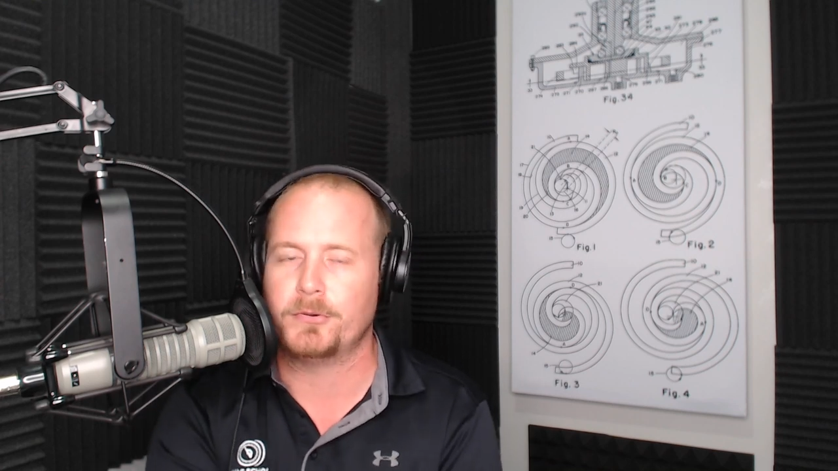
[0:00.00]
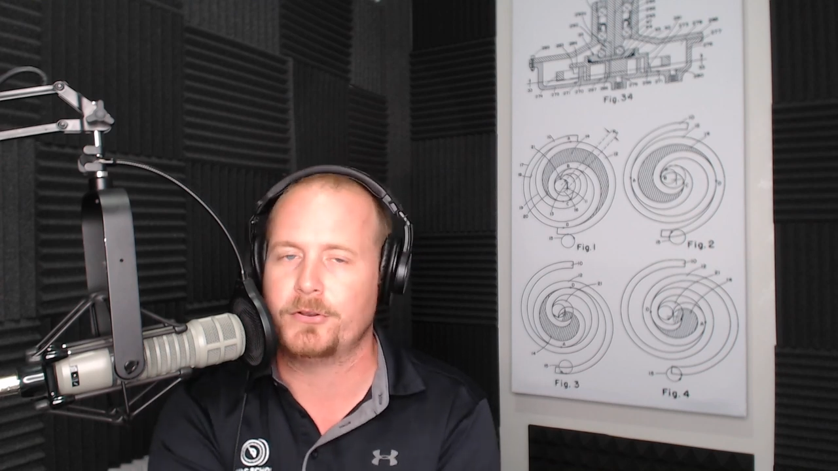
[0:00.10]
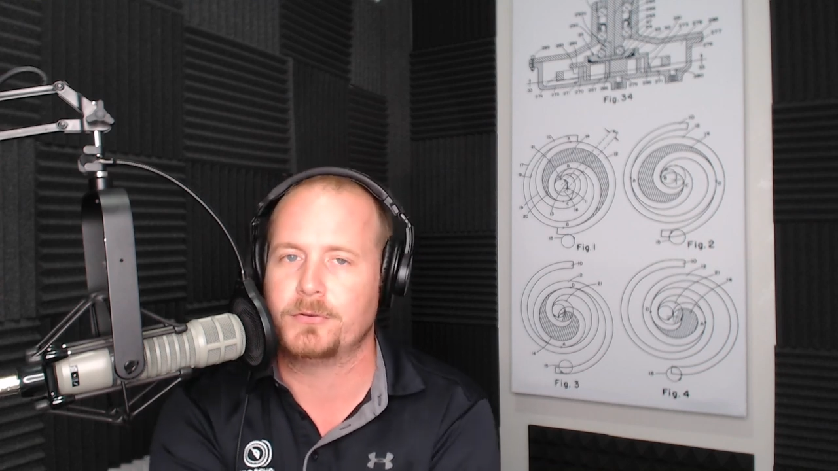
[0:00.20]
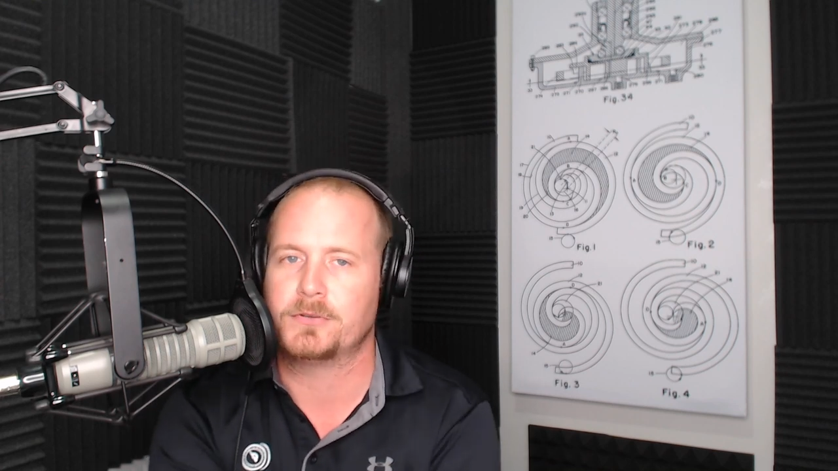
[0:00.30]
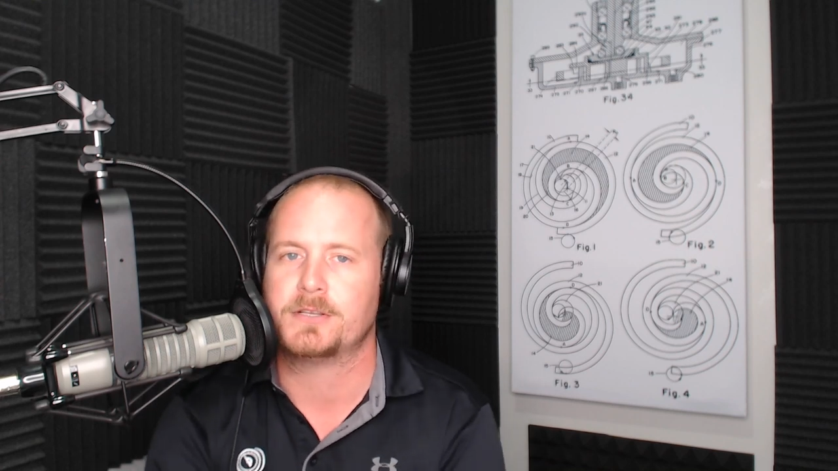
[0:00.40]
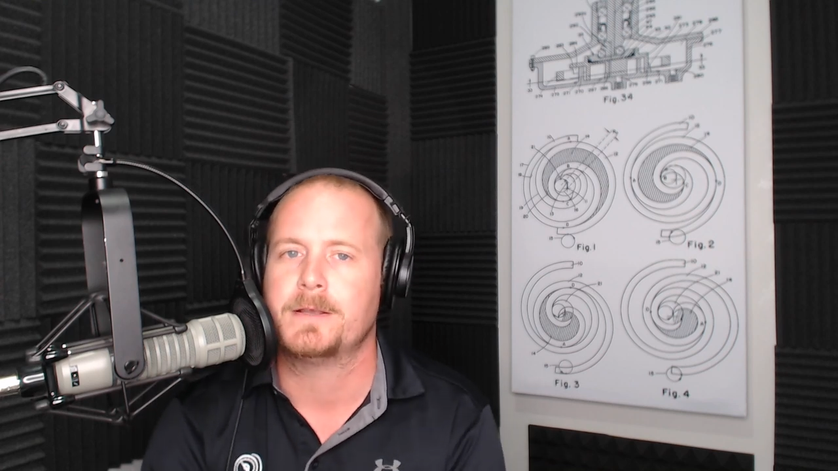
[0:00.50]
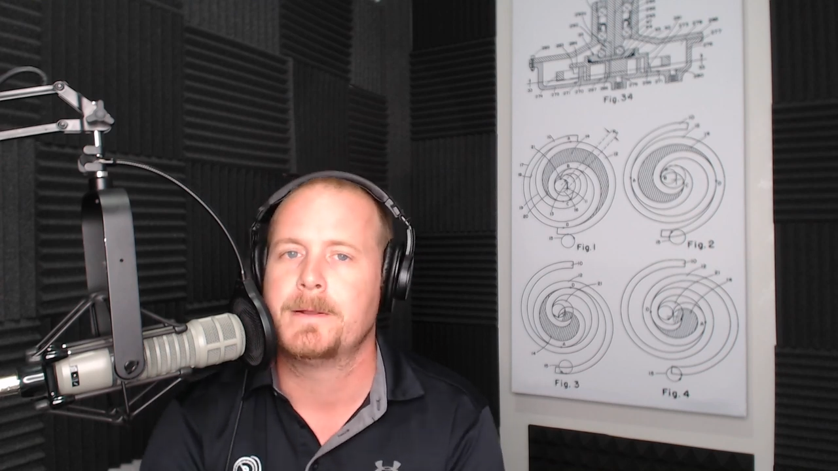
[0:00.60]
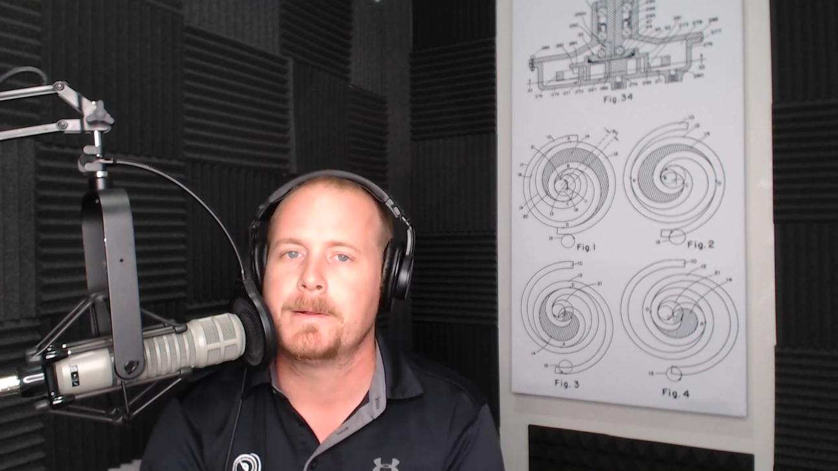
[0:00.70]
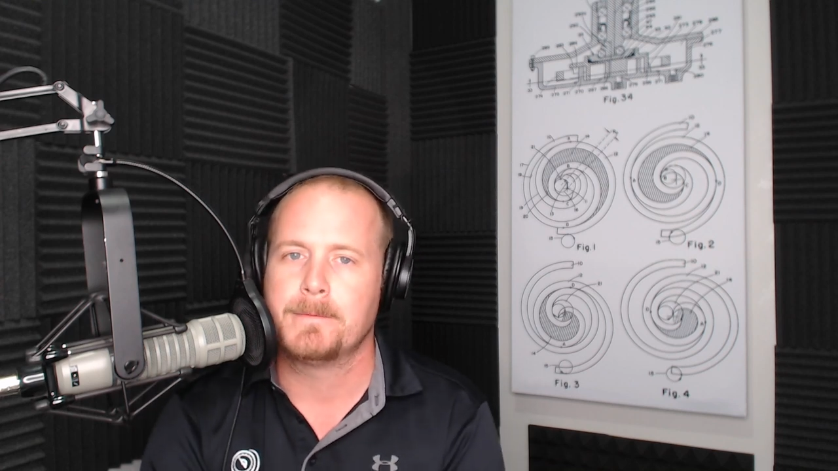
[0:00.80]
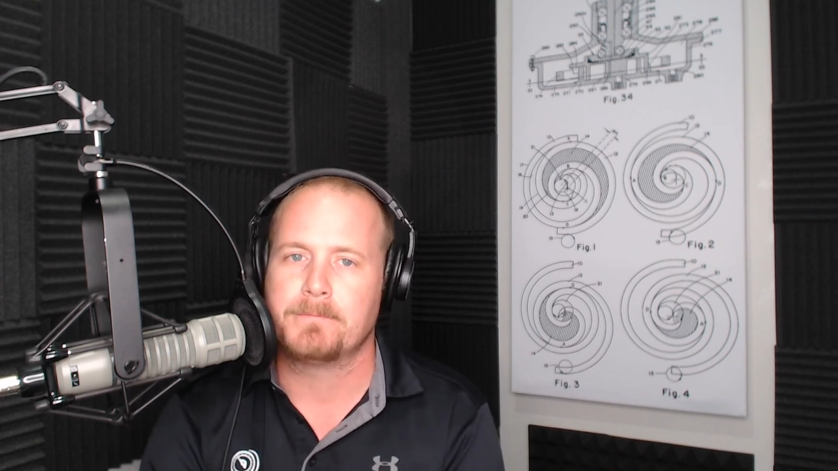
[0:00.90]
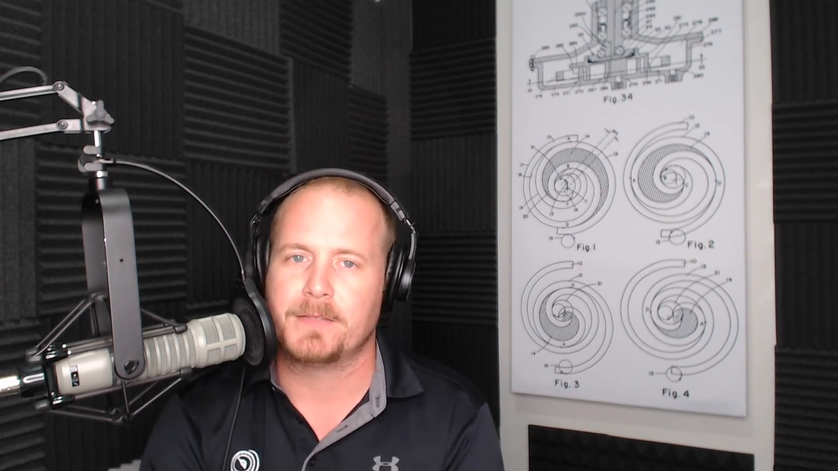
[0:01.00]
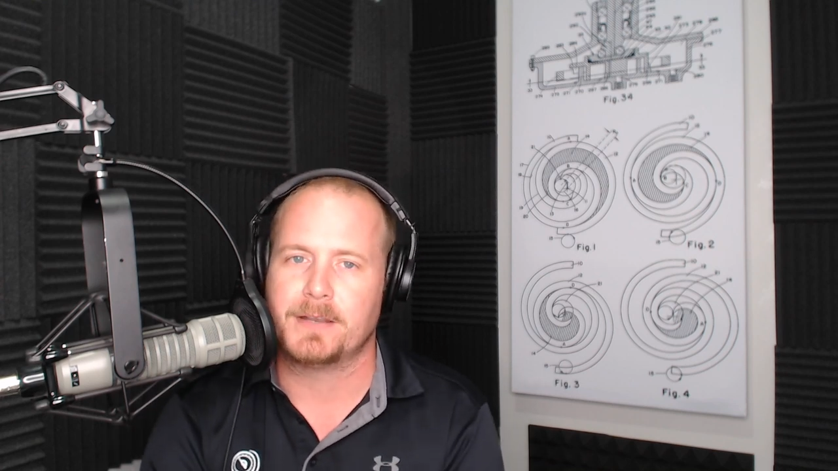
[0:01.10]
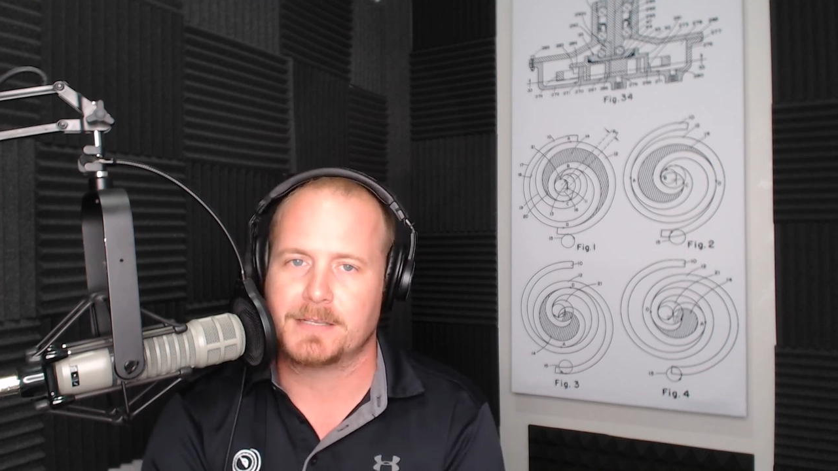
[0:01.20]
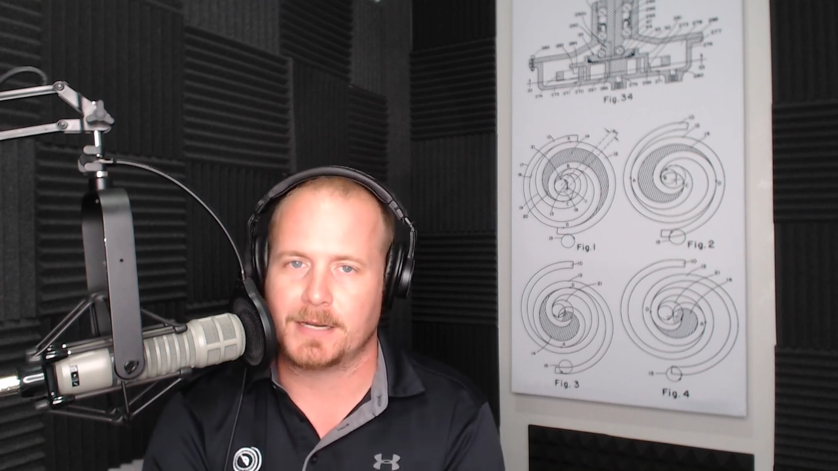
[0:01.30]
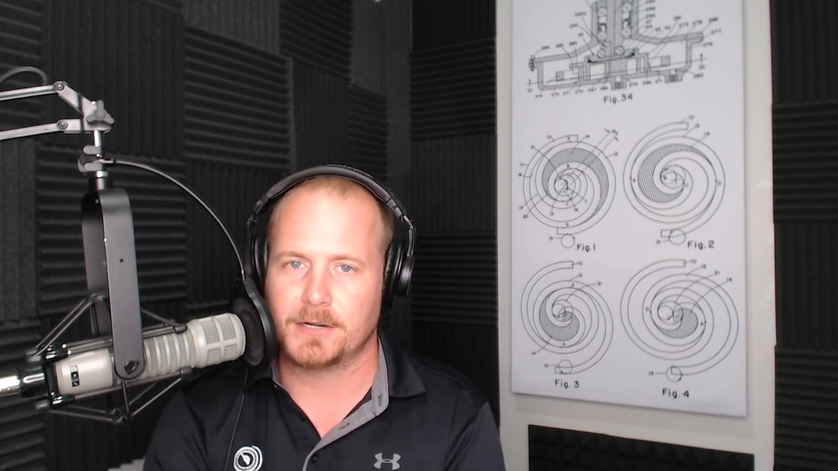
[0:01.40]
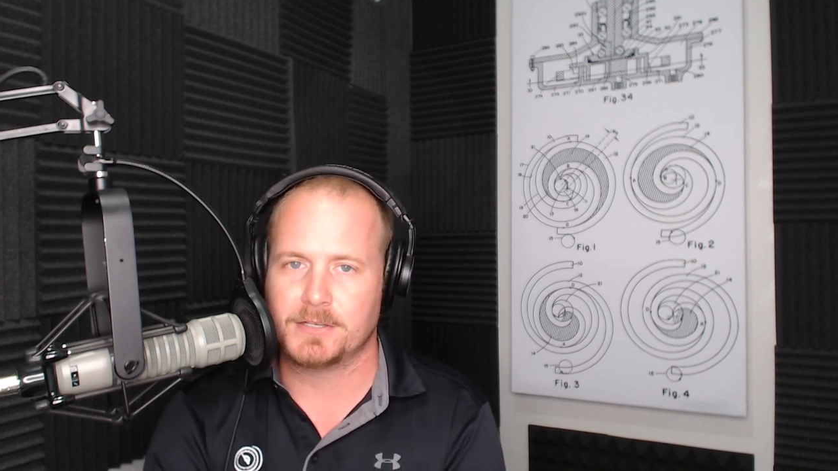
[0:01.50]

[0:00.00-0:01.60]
produce the desired